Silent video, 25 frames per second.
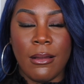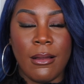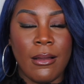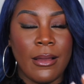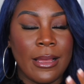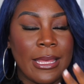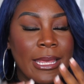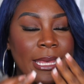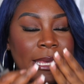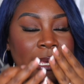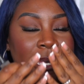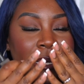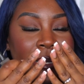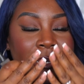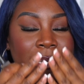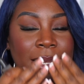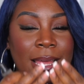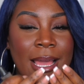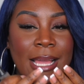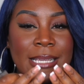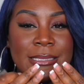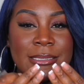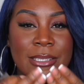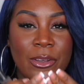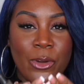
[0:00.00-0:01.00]
Oh, it
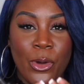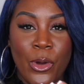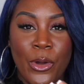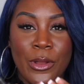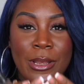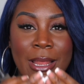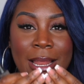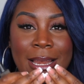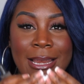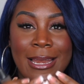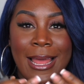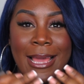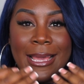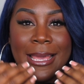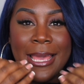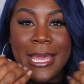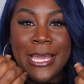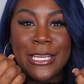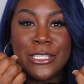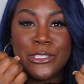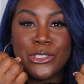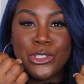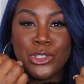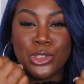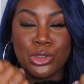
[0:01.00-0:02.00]
glides on like
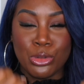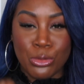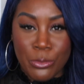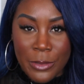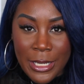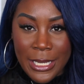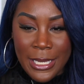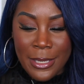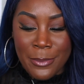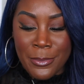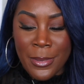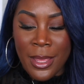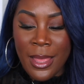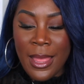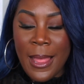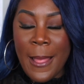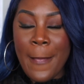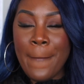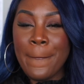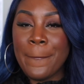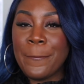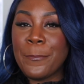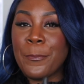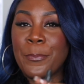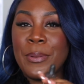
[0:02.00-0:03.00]
a dream,
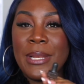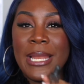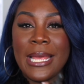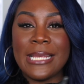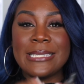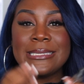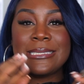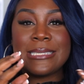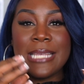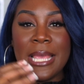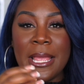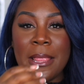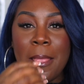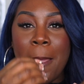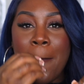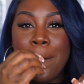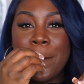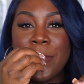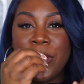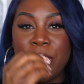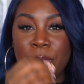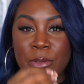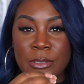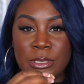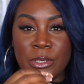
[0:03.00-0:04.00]
blends in
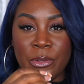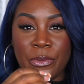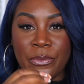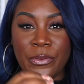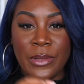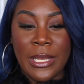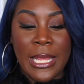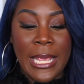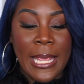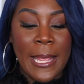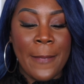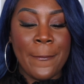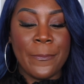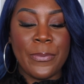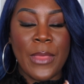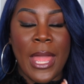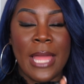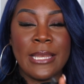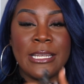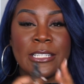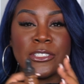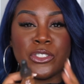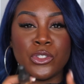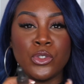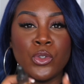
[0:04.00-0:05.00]
beautifully,
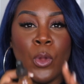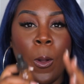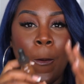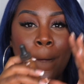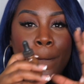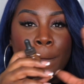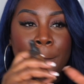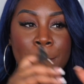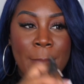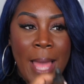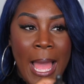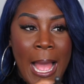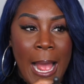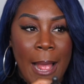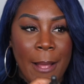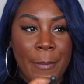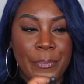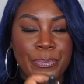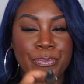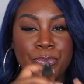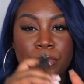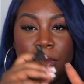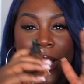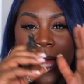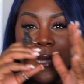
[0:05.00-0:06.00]
and it's not matte
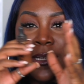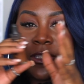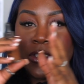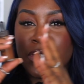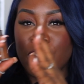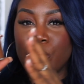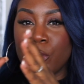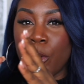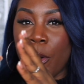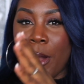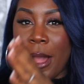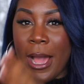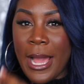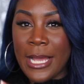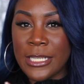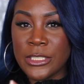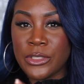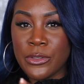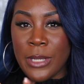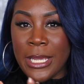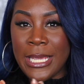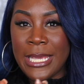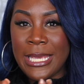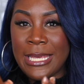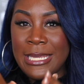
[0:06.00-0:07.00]
and it's not
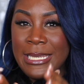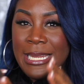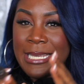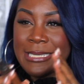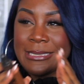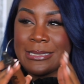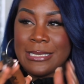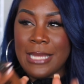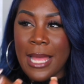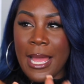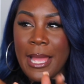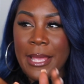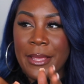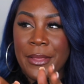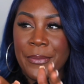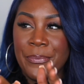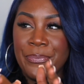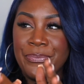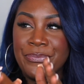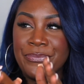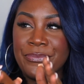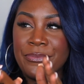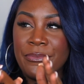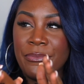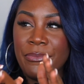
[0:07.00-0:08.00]
hydrating. It's like
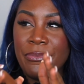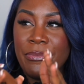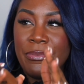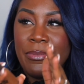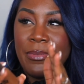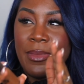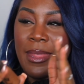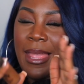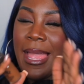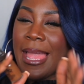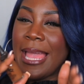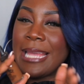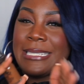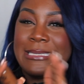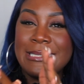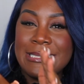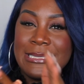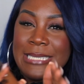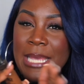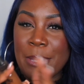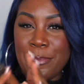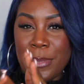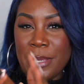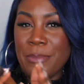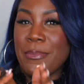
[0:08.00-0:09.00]
a
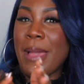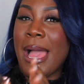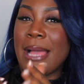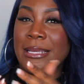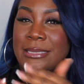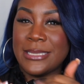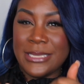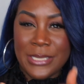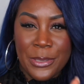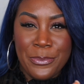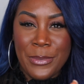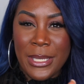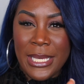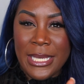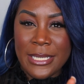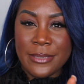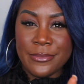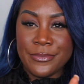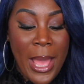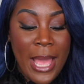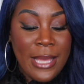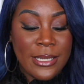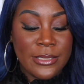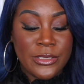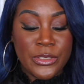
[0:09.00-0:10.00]
demi matte to me.
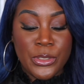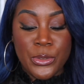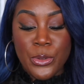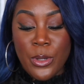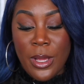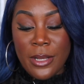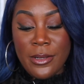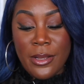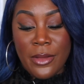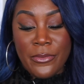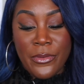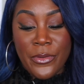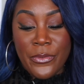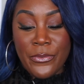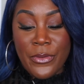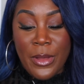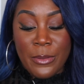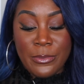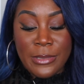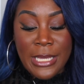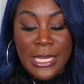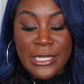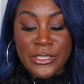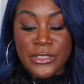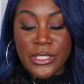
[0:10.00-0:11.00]
Back to another
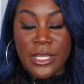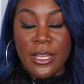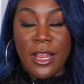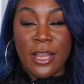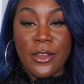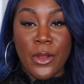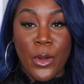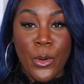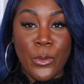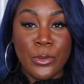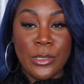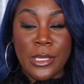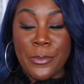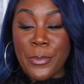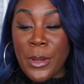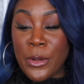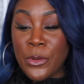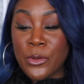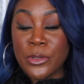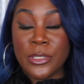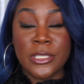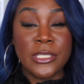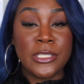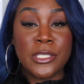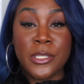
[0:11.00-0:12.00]
foundation, an oldie but
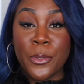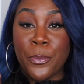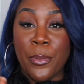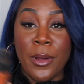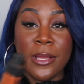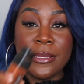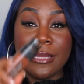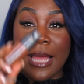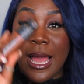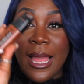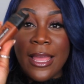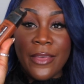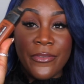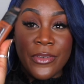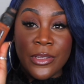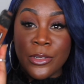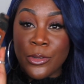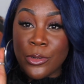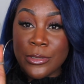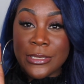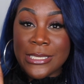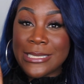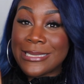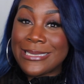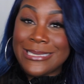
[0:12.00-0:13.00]
goodie, to the point that I even
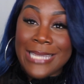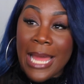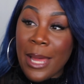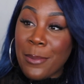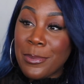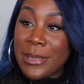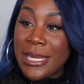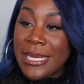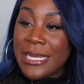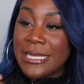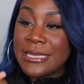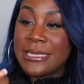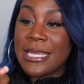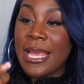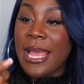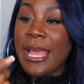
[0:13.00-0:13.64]
lost its damn lid,